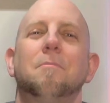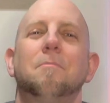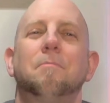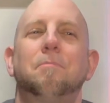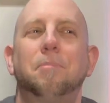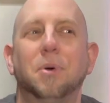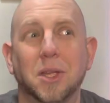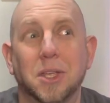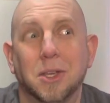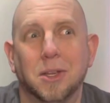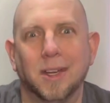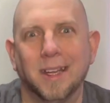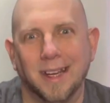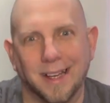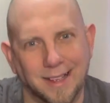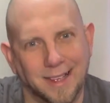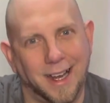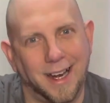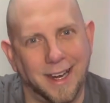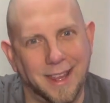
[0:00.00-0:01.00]
But you need
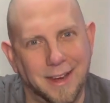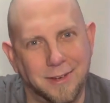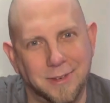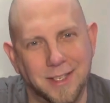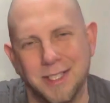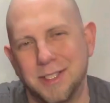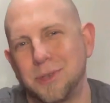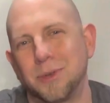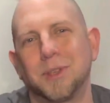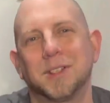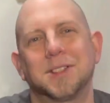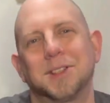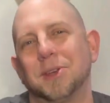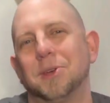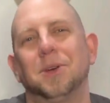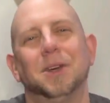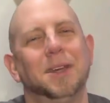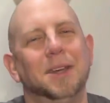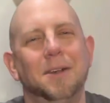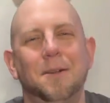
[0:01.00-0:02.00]
a lot of that resource,
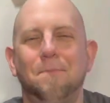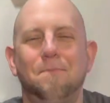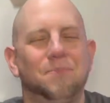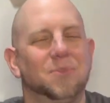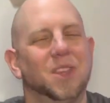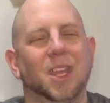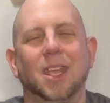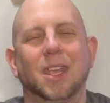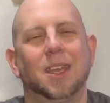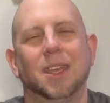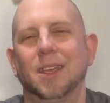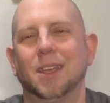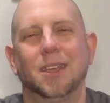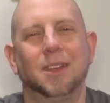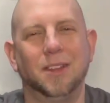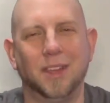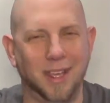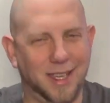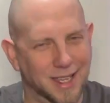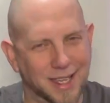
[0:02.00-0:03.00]
so
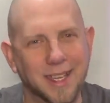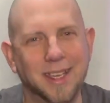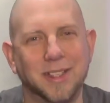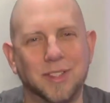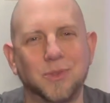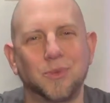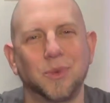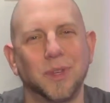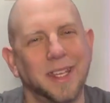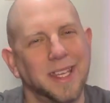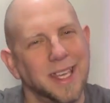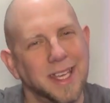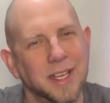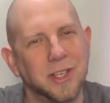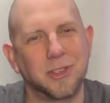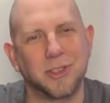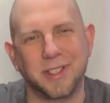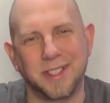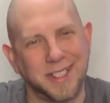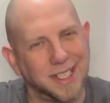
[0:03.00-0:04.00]
it's really
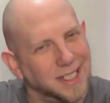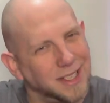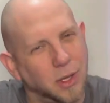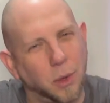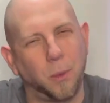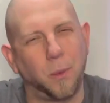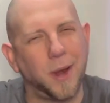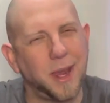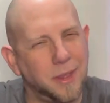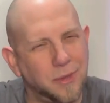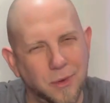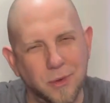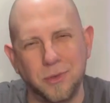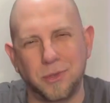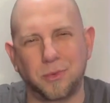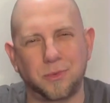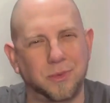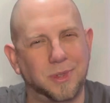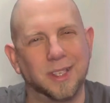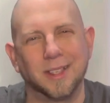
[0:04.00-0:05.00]
interesting the way
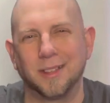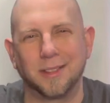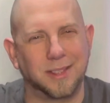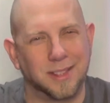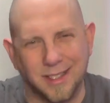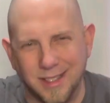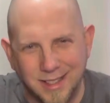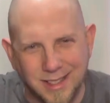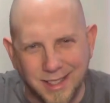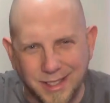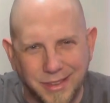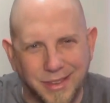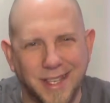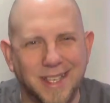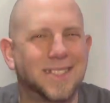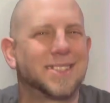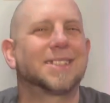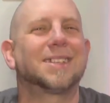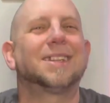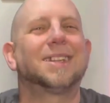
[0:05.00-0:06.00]
the
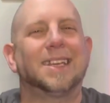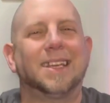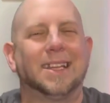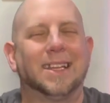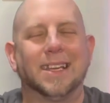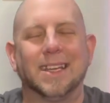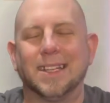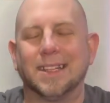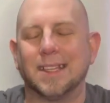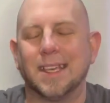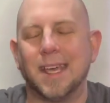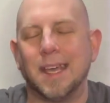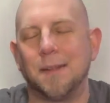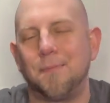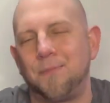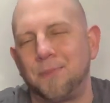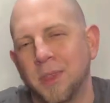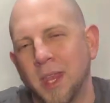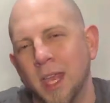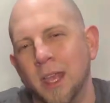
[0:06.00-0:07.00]
things click like
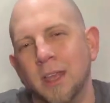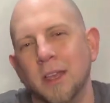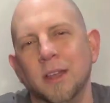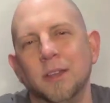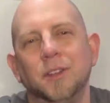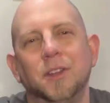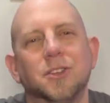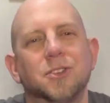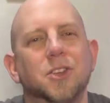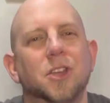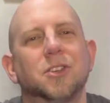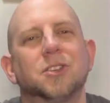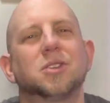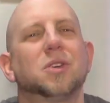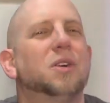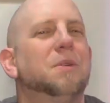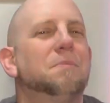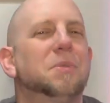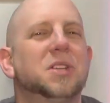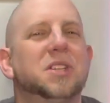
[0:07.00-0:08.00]
that. There's
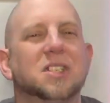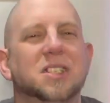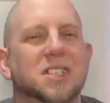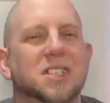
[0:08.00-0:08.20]
also a bunch of